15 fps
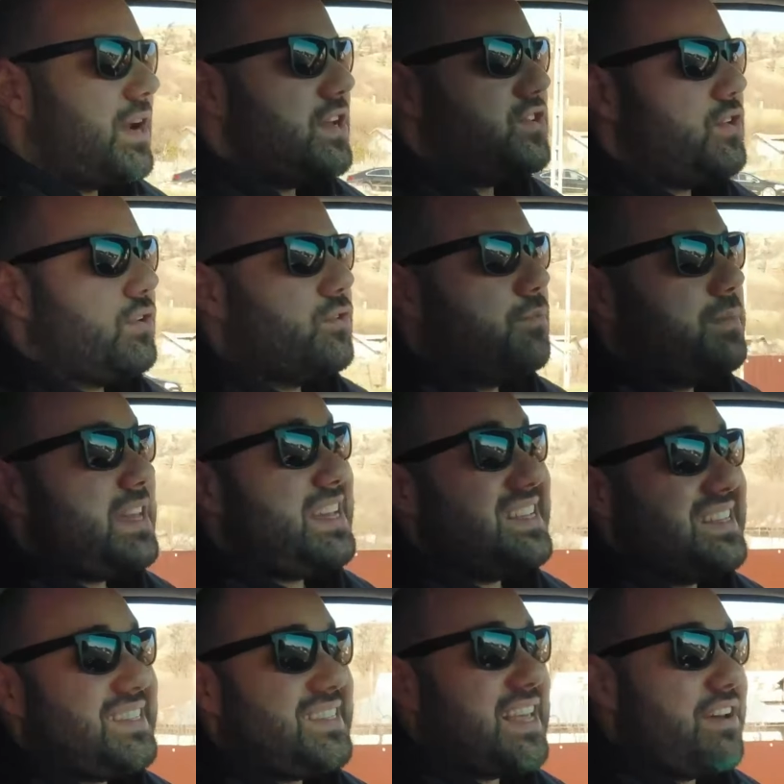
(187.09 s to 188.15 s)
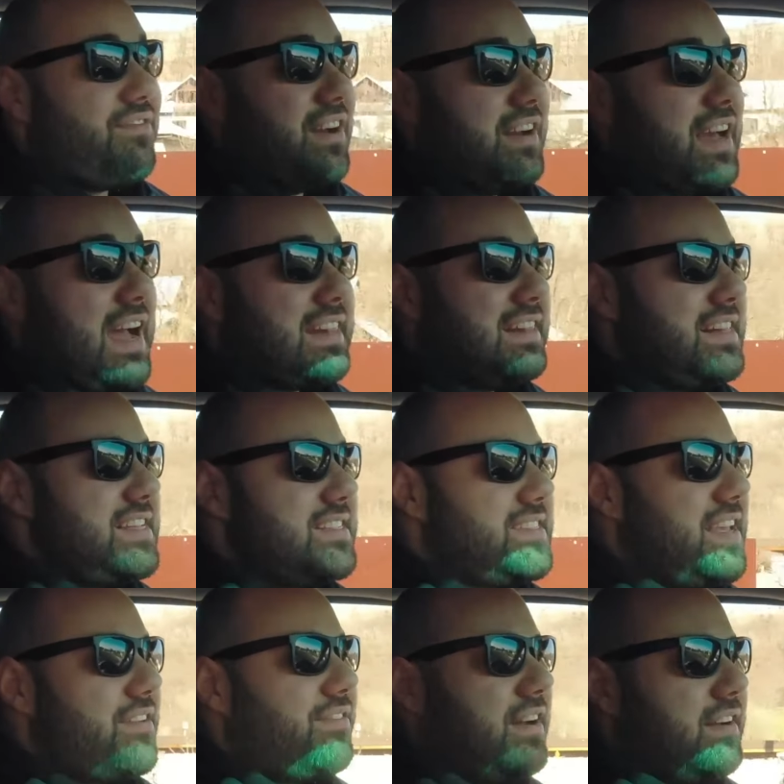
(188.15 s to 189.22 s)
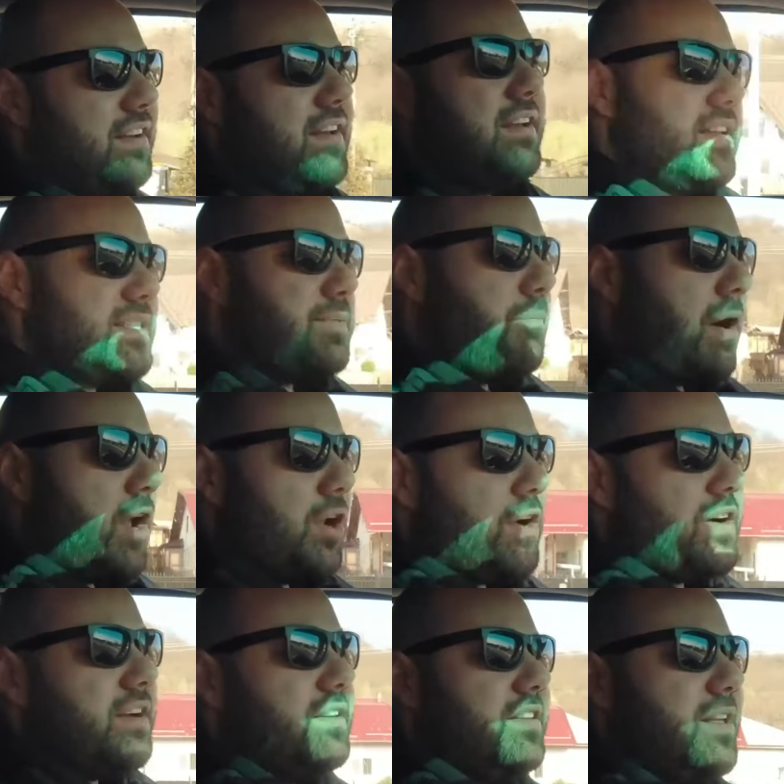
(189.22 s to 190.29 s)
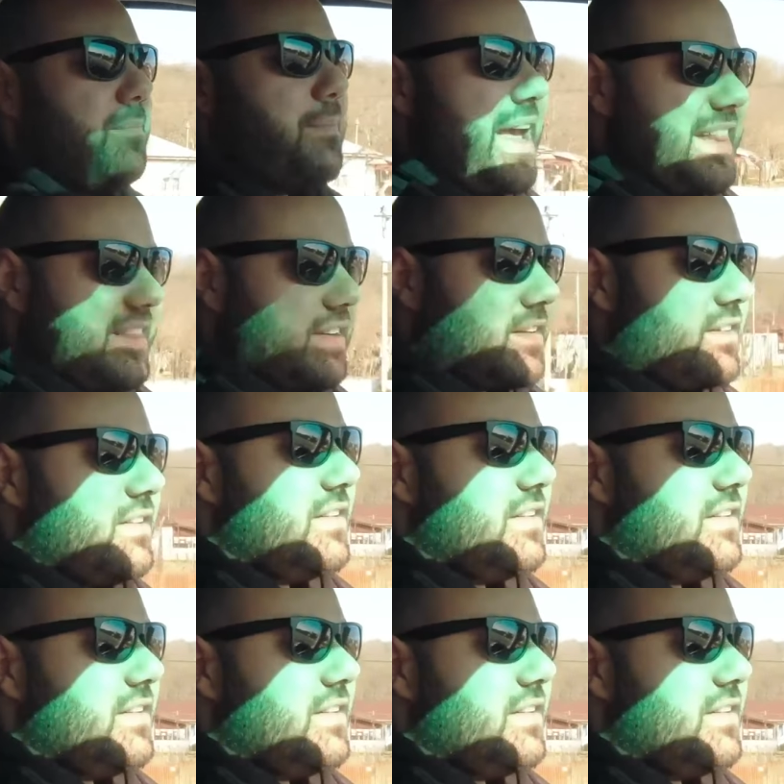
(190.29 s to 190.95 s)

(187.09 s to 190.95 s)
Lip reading: ratio to be 7, at least 7. The smaller, the better,